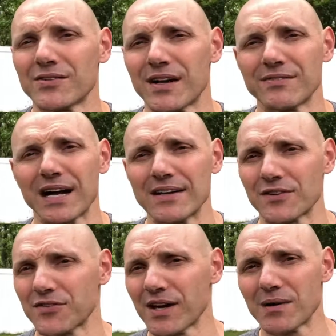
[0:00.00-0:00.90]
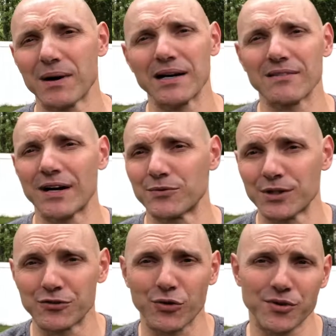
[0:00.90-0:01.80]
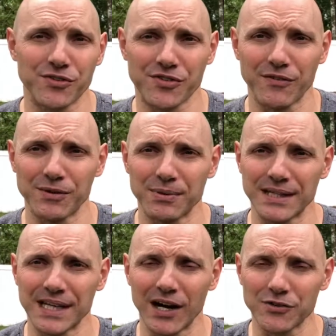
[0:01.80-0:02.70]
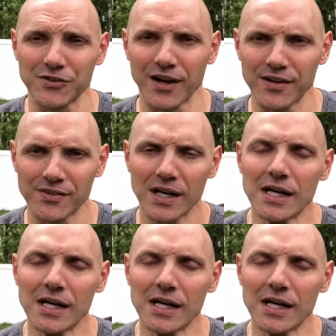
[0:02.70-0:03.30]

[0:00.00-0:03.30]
They've got the same online resources everybody else does